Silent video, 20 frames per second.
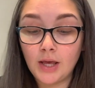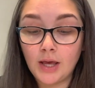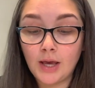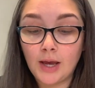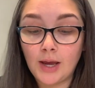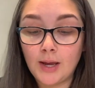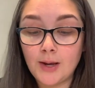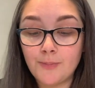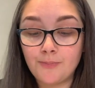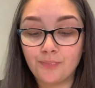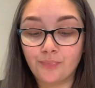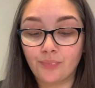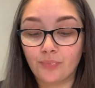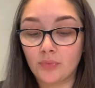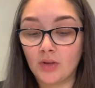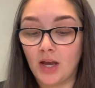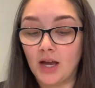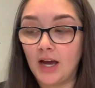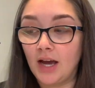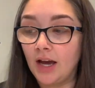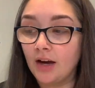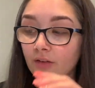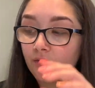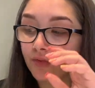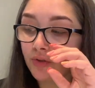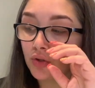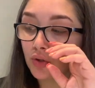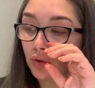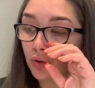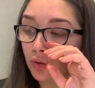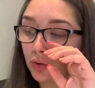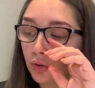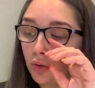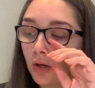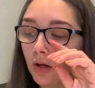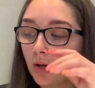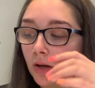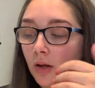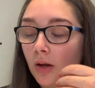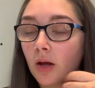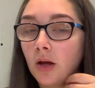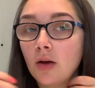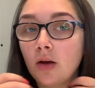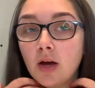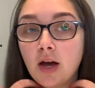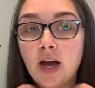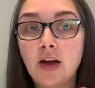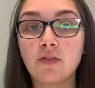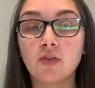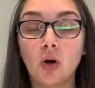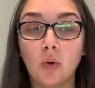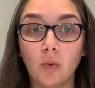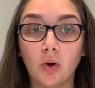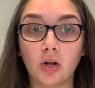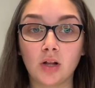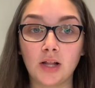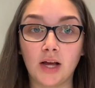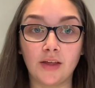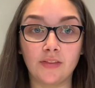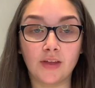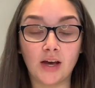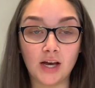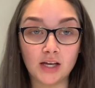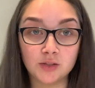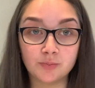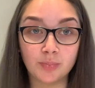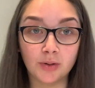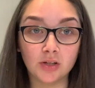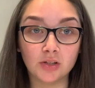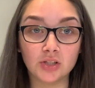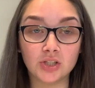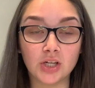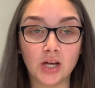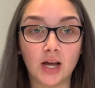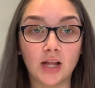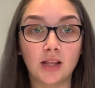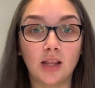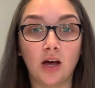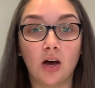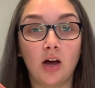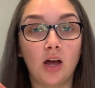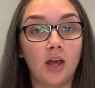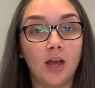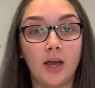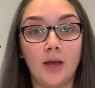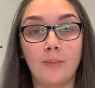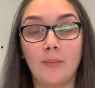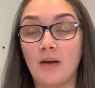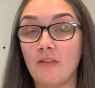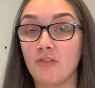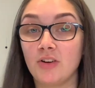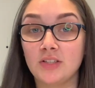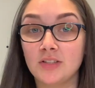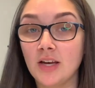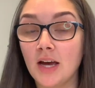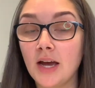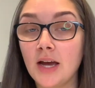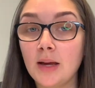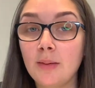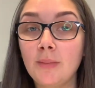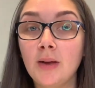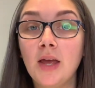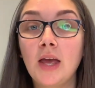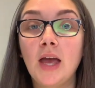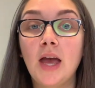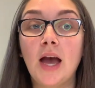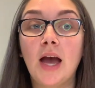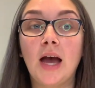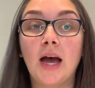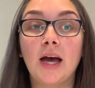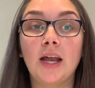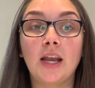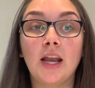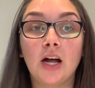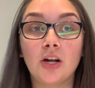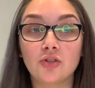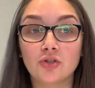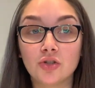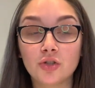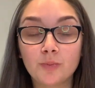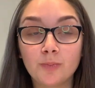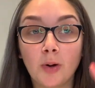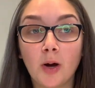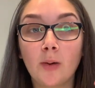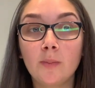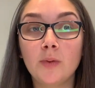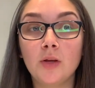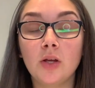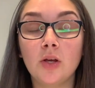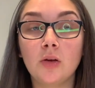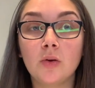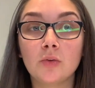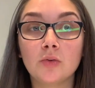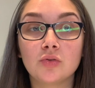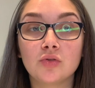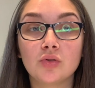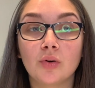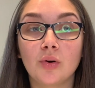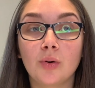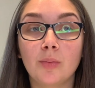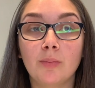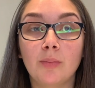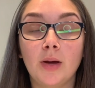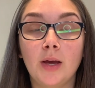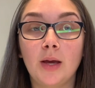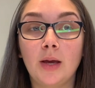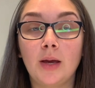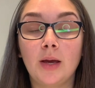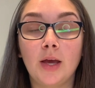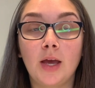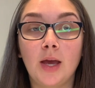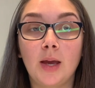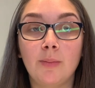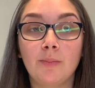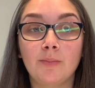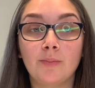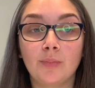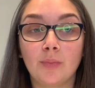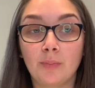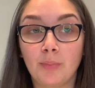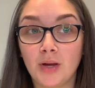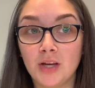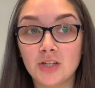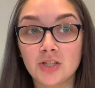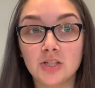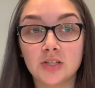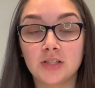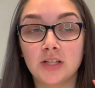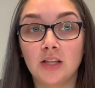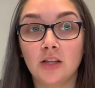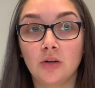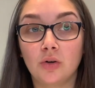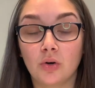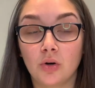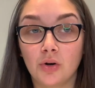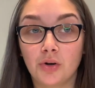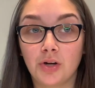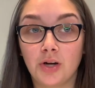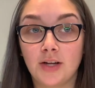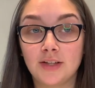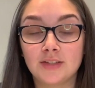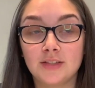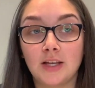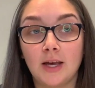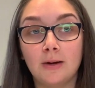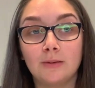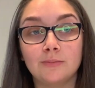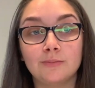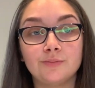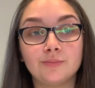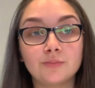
I have got one client that has builder gel every time, and I'll just pop you some pictures in the corner. So